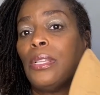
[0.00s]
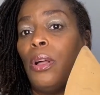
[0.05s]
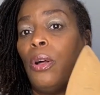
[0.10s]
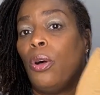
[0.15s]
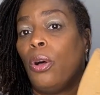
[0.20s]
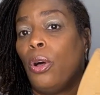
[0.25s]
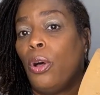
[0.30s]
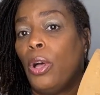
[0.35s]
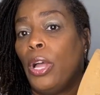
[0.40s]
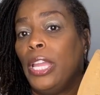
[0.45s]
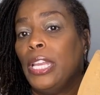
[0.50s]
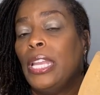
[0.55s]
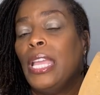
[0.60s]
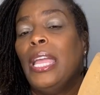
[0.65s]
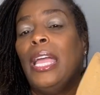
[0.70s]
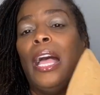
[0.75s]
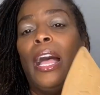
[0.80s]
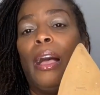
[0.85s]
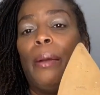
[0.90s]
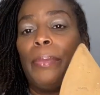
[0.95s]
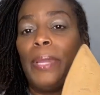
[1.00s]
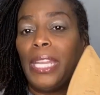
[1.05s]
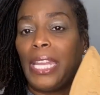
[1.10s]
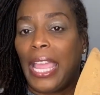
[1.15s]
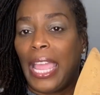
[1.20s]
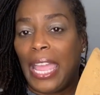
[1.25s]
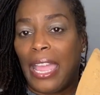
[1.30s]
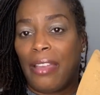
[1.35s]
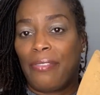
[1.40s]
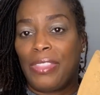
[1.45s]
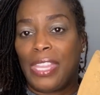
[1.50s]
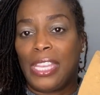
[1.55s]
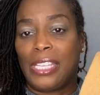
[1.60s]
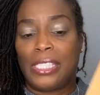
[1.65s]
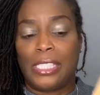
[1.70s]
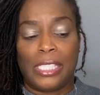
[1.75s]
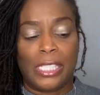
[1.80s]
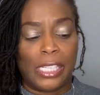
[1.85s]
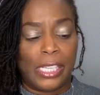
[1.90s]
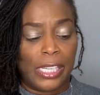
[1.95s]
on, I'm gonna have that
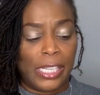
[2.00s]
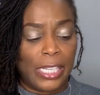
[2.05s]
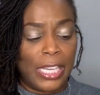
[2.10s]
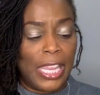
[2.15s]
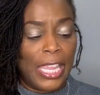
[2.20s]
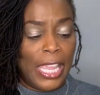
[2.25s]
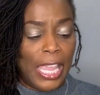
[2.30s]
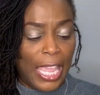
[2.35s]
done.